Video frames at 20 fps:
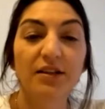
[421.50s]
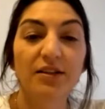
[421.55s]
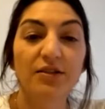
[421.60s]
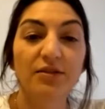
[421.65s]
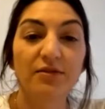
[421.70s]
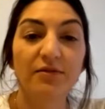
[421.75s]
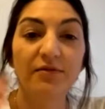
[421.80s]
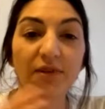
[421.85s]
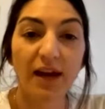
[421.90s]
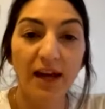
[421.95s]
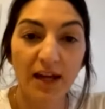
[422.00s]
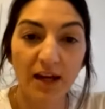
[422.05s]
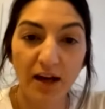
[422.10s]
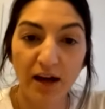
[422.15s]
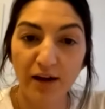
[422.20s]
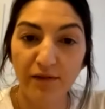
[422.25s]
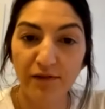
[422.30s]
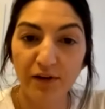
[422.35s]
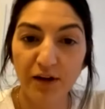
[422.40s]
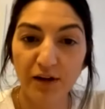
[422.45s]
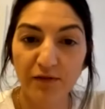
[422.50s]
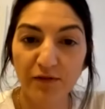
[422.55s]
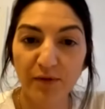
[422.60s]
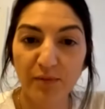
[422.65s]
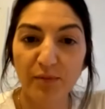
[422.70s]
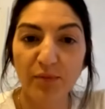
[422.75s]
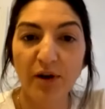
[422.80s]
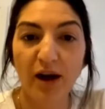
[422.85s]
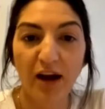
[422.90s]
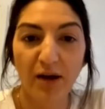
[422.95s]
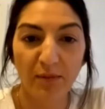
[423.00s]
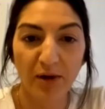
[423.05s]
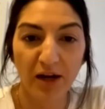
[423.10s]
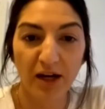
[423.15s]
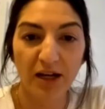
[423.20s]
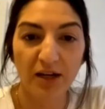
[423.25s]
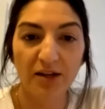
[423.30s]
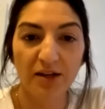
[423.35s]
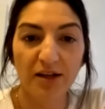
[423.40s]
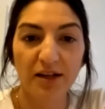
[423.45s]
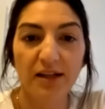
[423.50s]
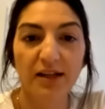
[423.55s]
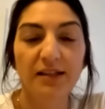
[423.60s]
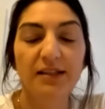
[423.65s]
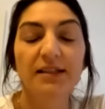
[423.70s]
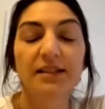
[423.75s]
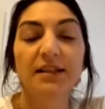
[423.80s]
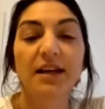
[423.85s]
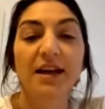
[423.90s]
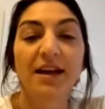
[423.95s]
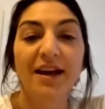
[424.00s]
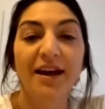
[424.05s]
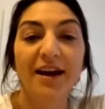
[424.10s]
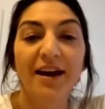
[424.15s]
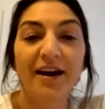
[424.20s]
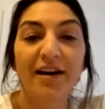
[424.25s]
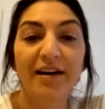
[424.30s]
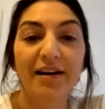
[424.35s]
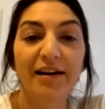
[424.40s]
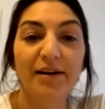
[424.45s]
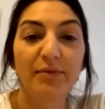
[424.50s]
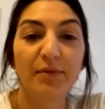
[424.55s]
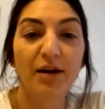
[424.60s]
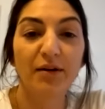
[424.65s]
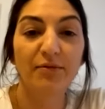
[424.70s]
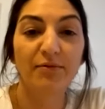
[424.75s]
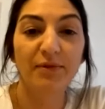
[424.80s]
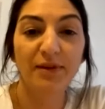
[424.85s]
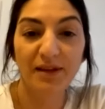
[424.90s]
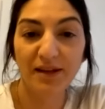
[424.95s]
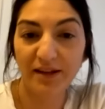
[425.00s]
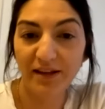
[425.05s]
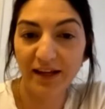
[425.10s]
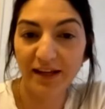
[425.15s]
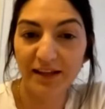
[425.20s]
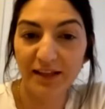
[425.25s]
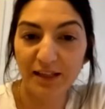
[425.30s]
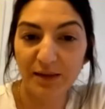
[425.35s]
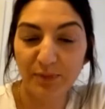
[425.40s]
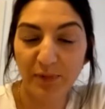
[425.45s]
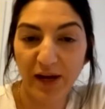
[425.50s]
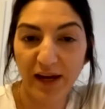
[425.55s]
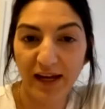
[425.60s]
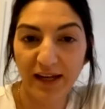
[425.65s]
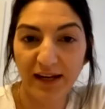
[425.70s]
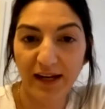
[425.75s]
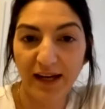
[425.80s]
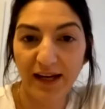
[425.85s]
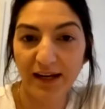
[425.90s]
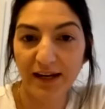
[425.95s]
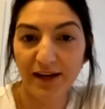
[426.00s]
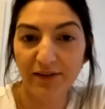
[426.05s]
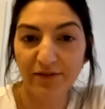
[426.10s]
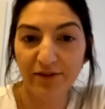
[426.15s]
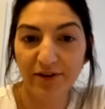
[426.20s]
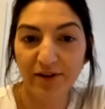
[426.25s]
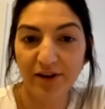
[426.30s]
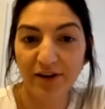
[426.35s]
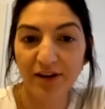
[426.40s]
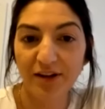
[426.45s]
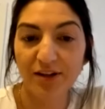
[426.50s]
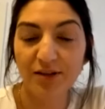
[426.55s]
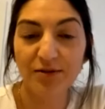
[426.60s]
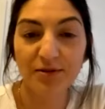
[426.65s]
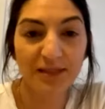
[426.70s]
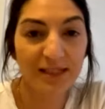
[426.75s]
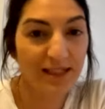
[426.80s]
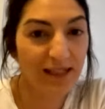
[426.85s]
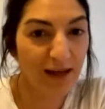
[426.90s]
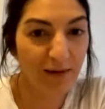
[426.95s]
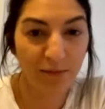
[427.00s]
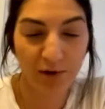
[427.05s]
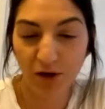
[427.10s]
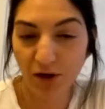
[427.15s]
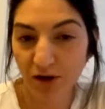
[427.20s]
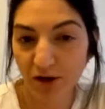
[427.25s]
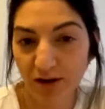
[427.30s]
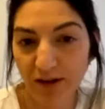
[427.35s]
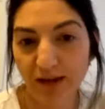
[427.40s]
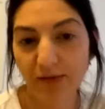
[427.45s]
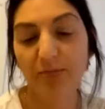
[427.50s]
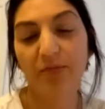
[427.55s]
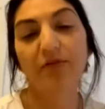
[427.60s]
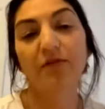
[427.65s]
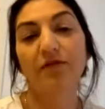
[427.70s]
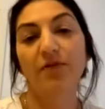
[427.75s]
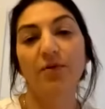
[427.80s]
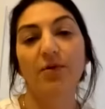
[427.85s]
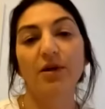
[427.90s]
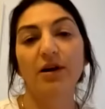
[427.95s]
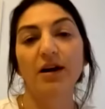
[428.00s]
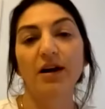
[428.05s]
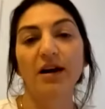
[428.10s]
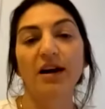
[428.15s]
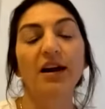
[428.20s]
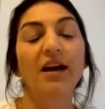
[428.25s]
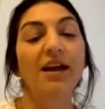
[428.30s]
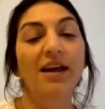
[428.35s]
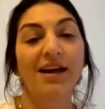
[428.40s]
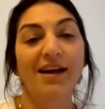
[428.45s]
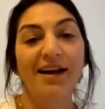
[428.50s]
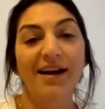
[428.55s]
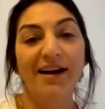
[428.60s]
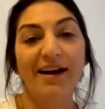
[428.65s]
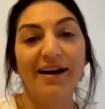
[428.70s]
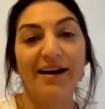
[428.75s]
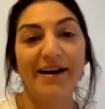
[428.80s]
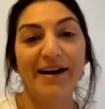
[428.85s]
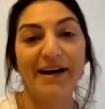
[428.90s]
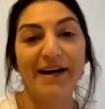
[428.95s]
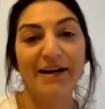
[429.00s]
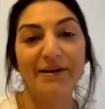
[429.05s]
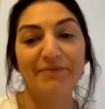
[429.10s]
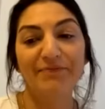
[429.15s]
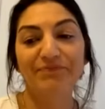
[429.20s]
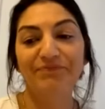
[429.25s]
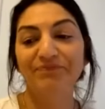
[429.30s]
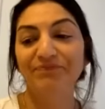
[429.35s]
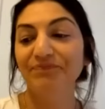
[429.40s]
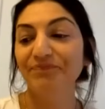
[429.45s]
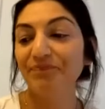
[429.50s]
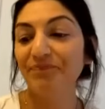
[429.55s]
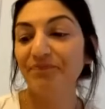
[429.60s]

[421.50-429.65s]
a duvet cover from Primary Goods. Um, really like this brand. I had never used them or heard of them before. Um,